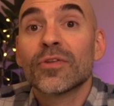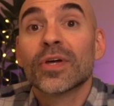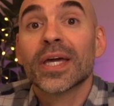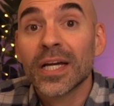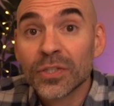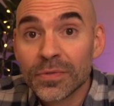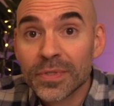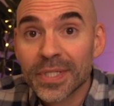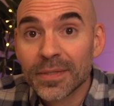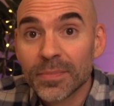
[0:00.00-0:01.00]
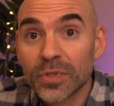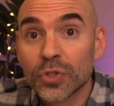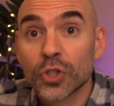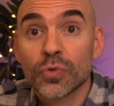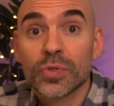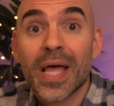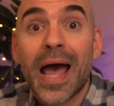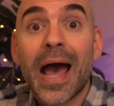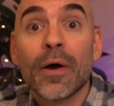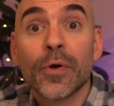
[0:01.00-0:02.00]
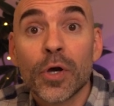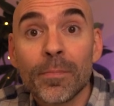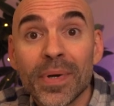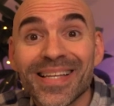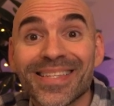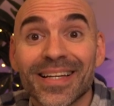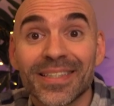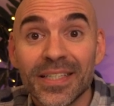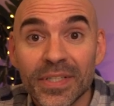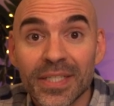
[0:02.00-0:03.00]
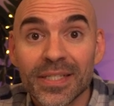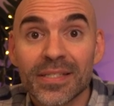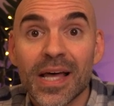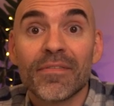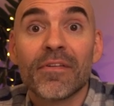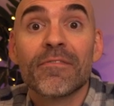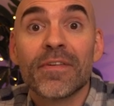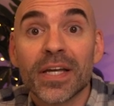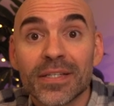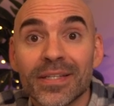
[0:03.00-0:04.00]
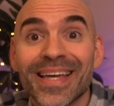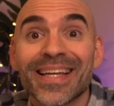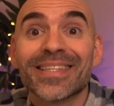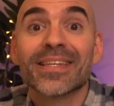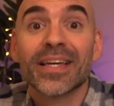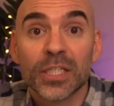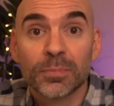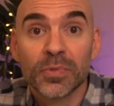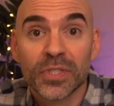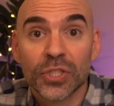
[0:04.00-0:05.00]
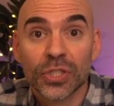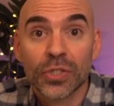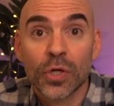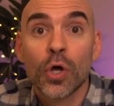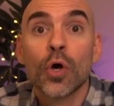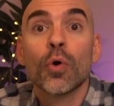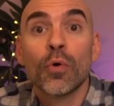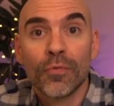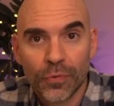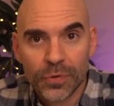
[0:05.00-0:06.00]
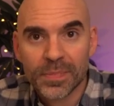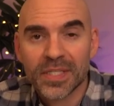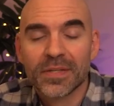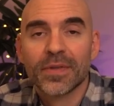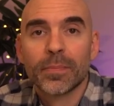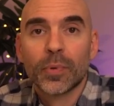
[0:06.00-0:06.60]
the cash flow statement shows how a company's activities have affected its cash position over a specific